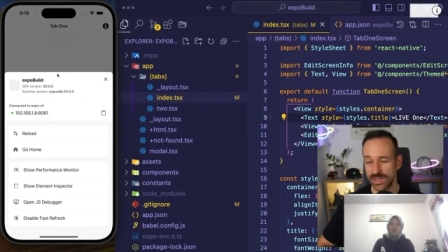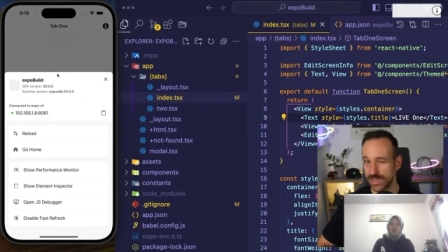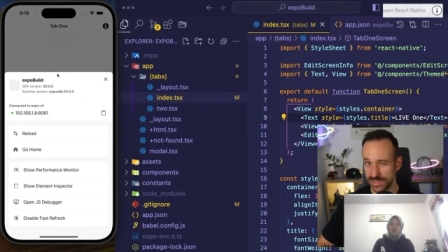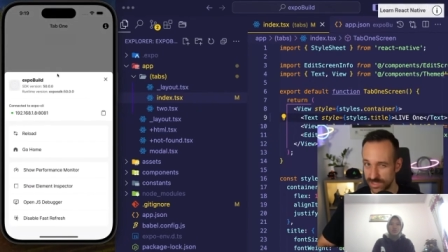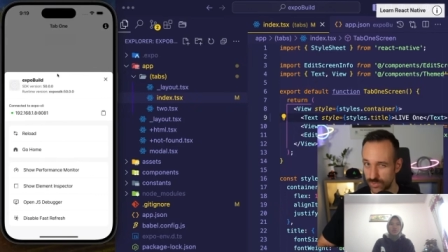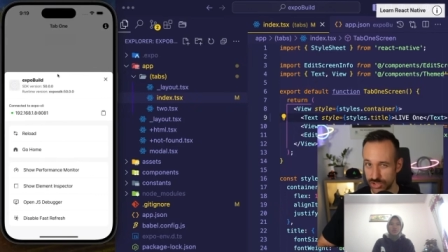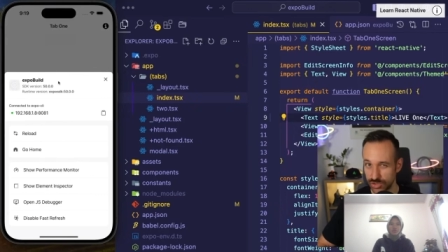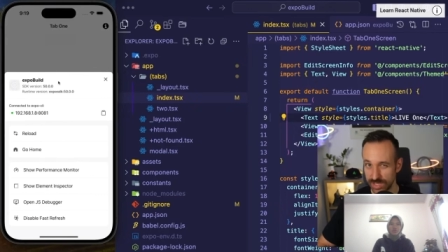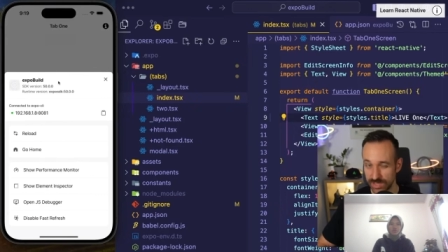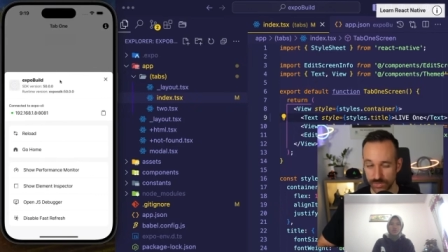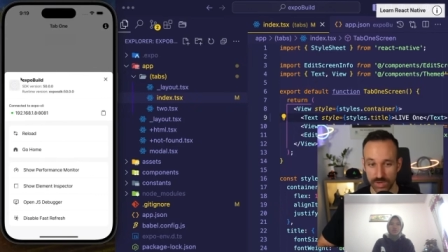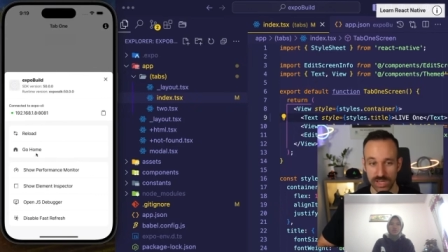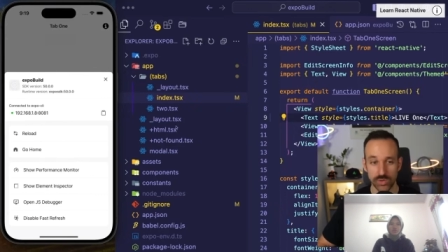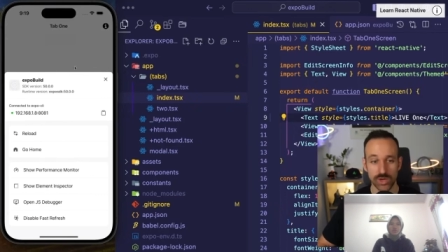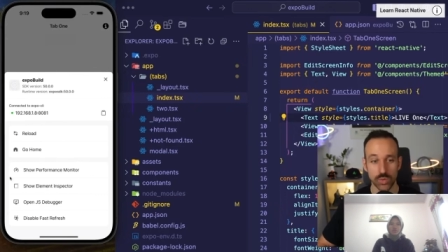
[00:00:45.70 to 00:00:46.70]
as a different shortcut
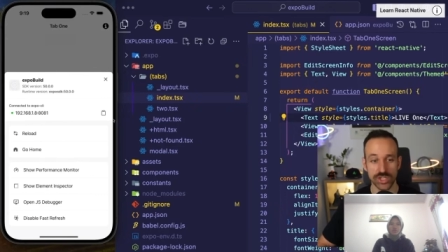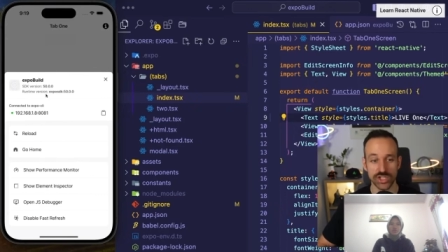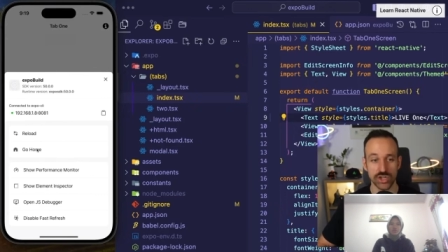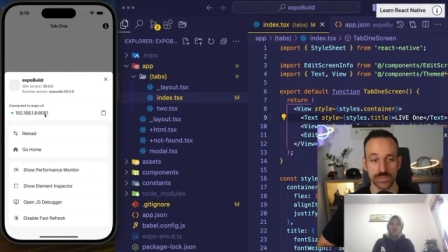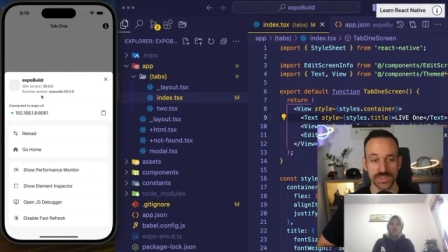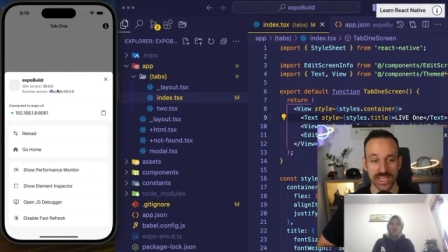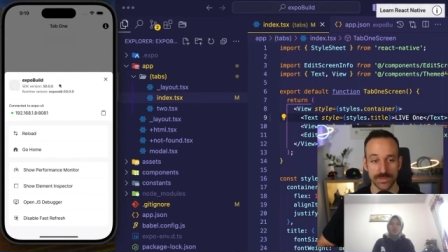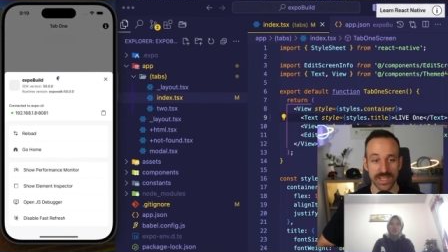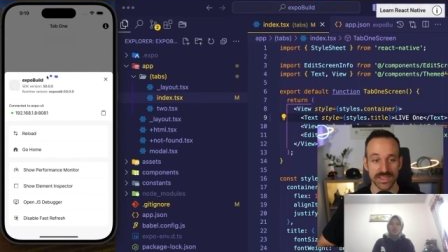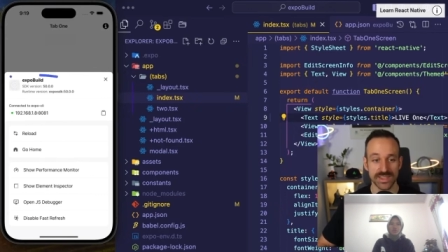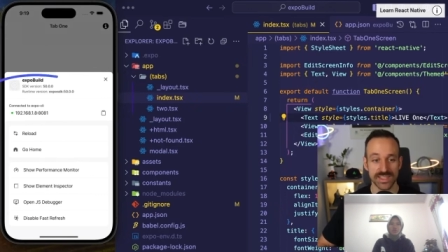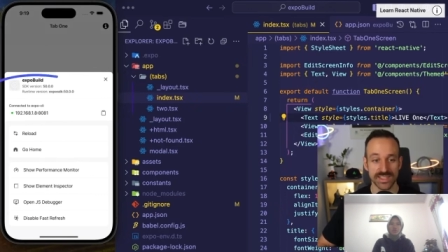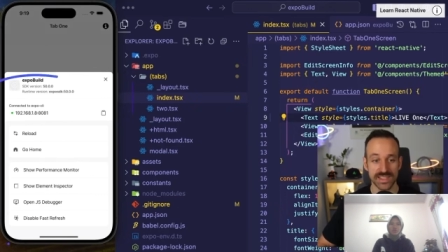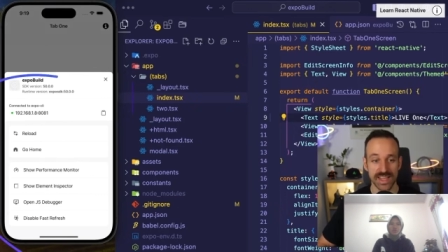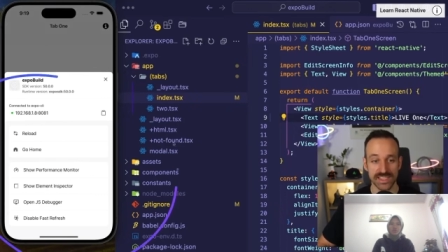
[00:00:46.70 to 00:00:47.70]
for Android, which opens up
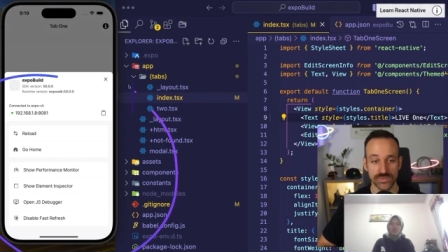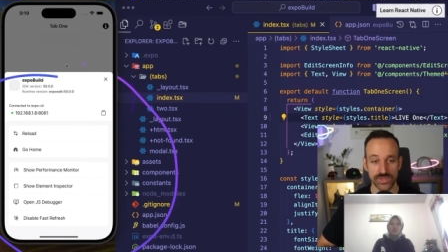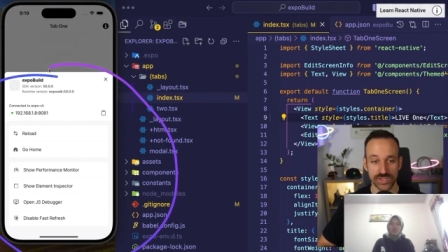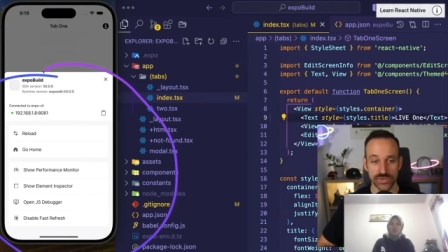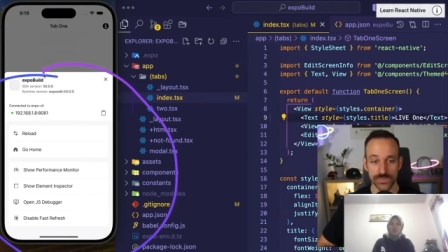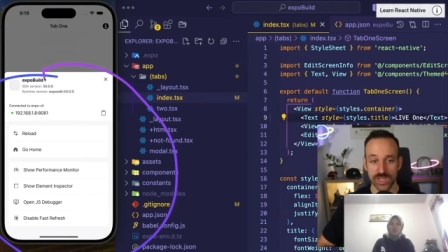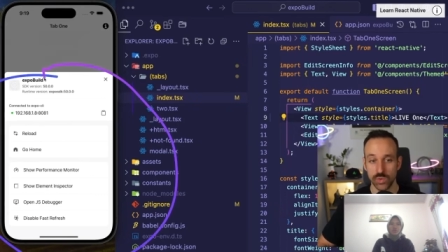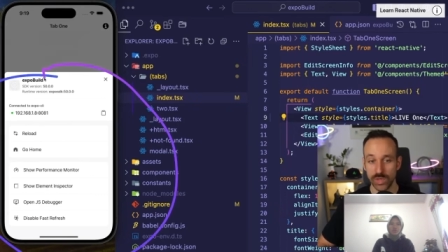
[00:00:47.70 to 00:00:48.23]
this nice view.